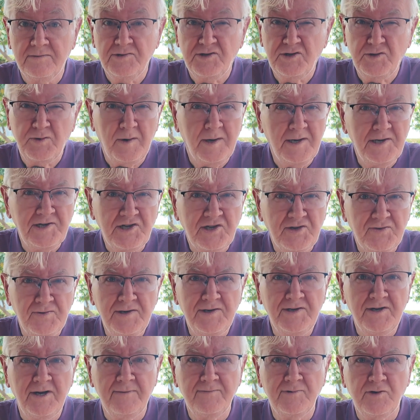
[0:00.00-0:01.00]
twice, 3
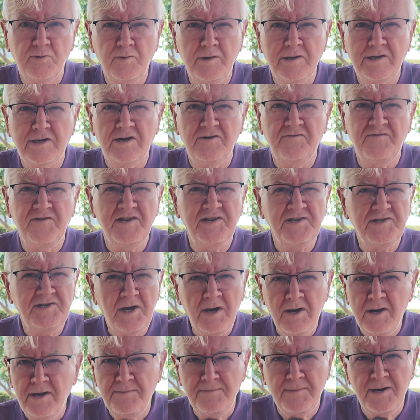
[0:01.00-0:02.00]
times a week of the
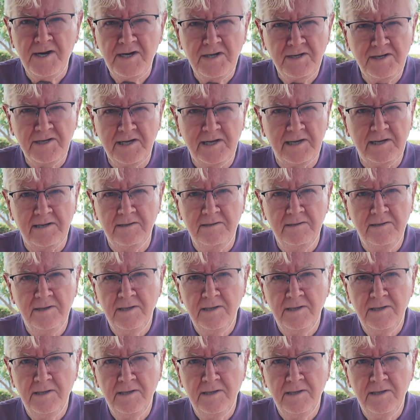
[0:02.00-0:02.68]
entire market,